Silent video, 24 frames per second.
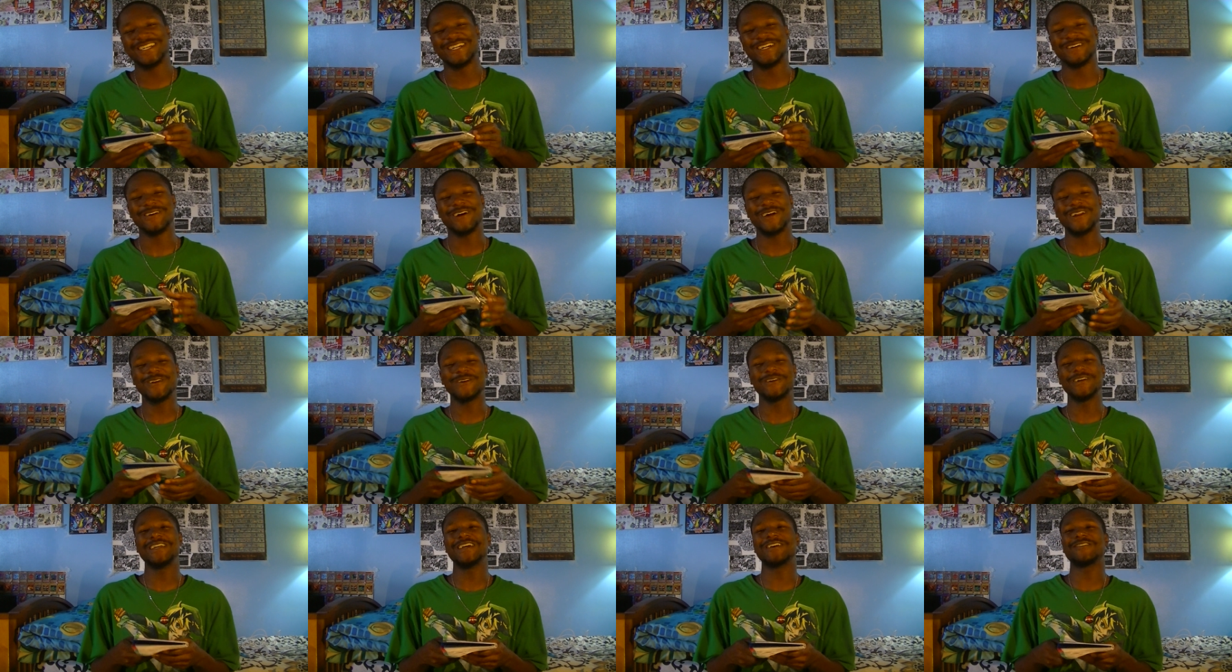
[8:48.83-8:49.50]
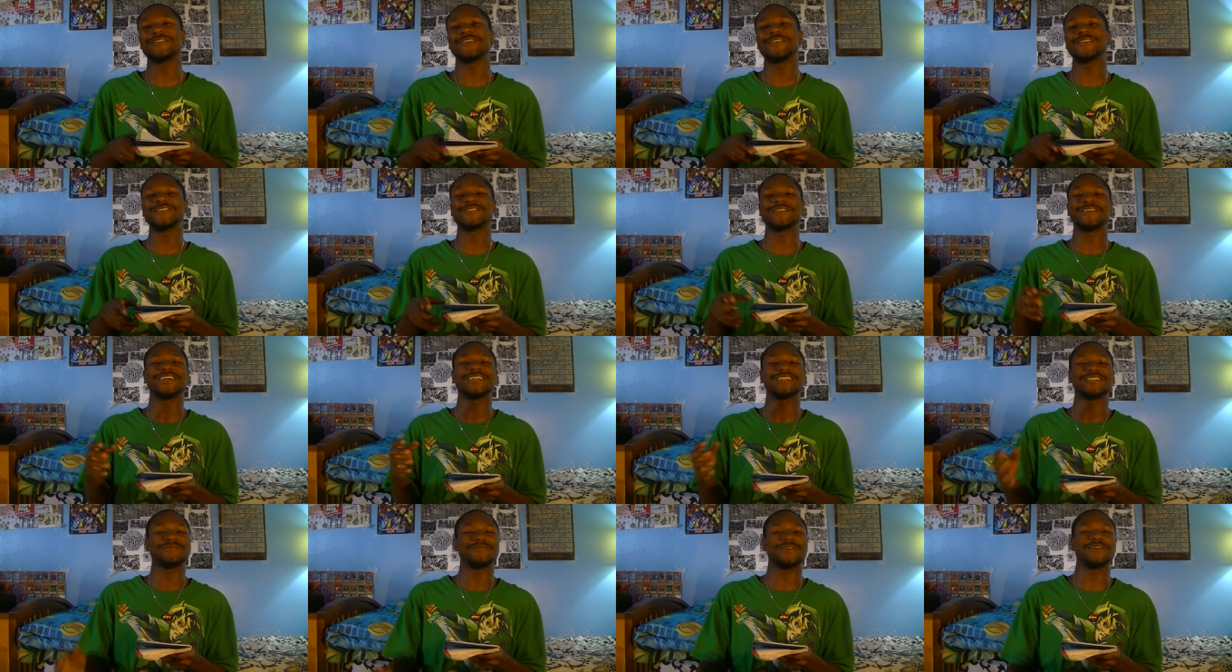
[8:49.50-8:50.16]
Uh, I know he also
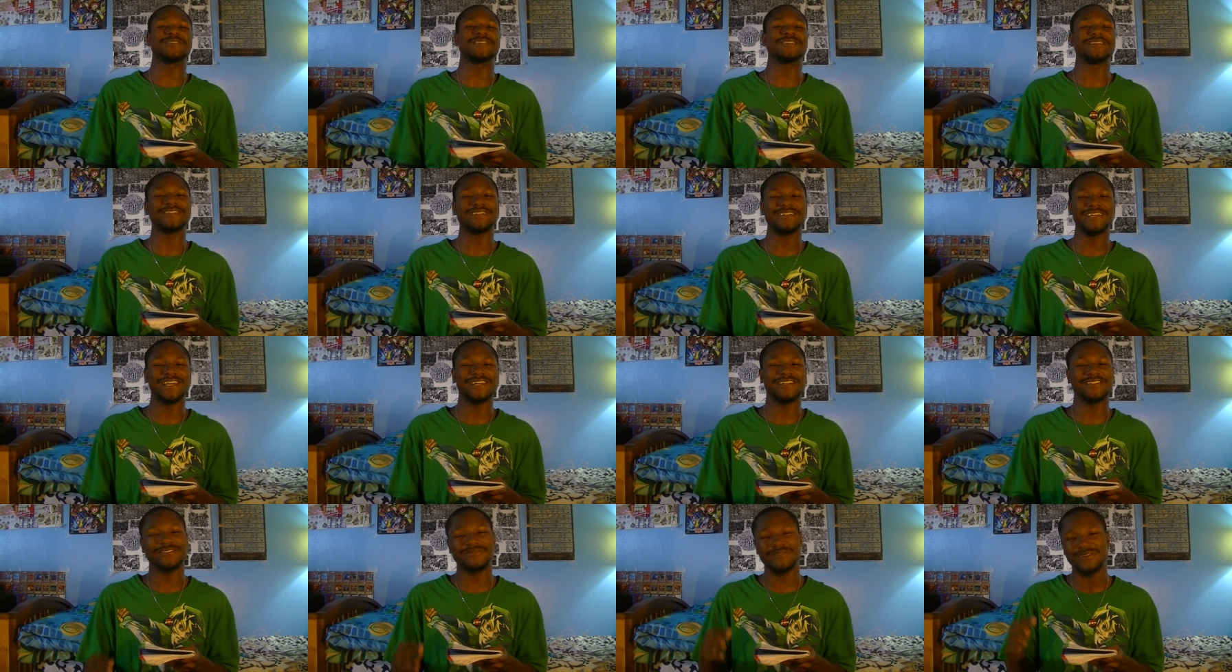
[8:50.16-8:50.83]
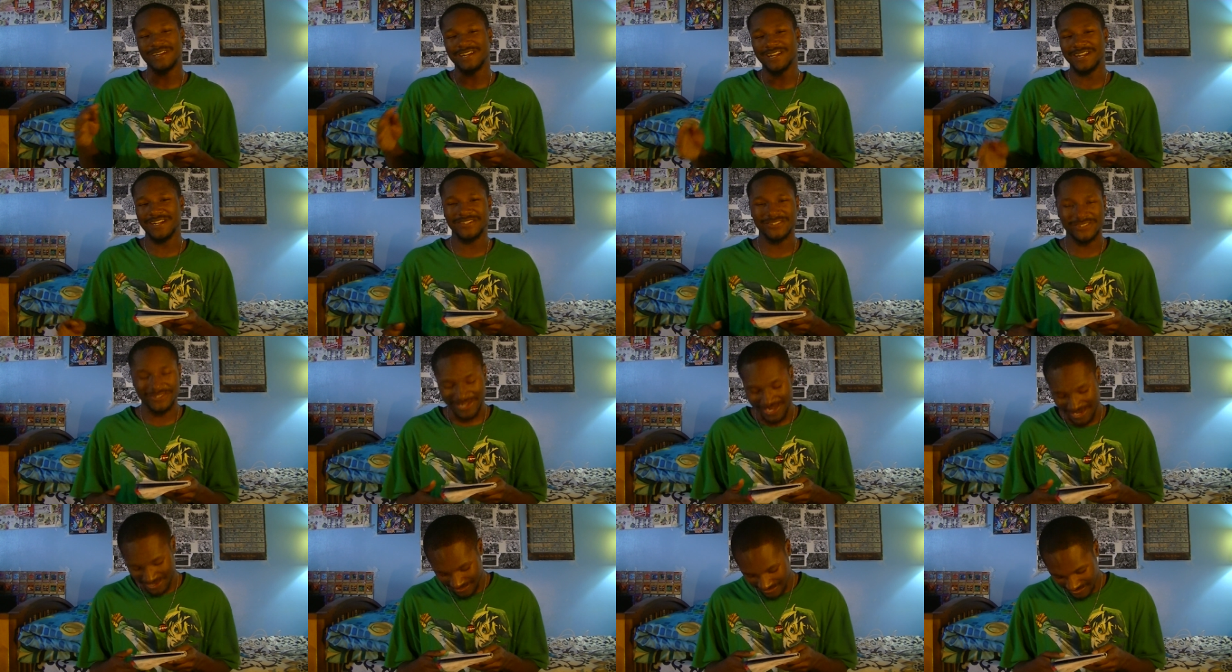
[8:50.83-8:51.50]
asked about the clan, so I'm going to answer
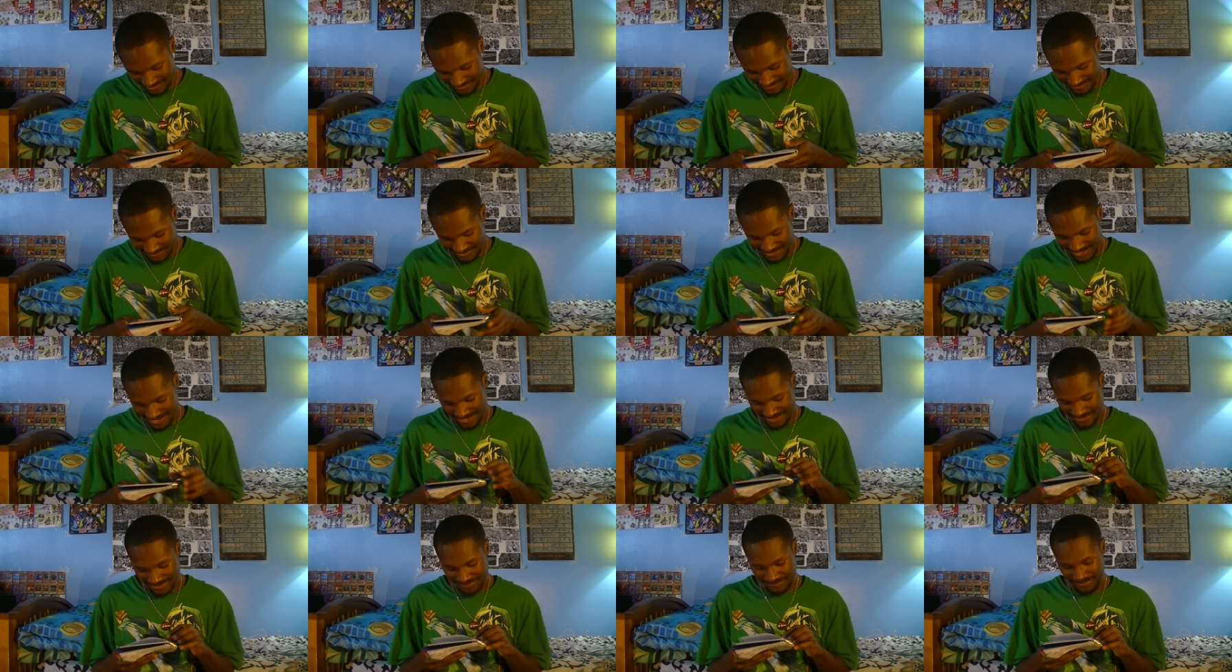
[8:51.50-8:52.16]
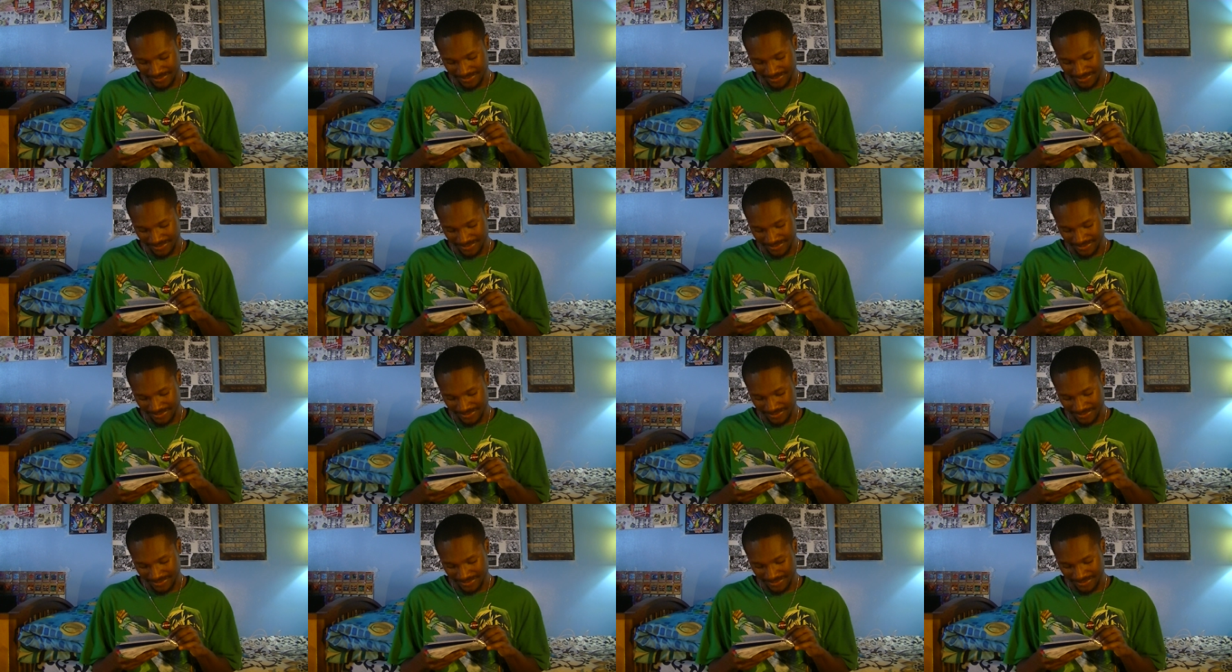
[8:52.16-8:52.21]
that uh, next.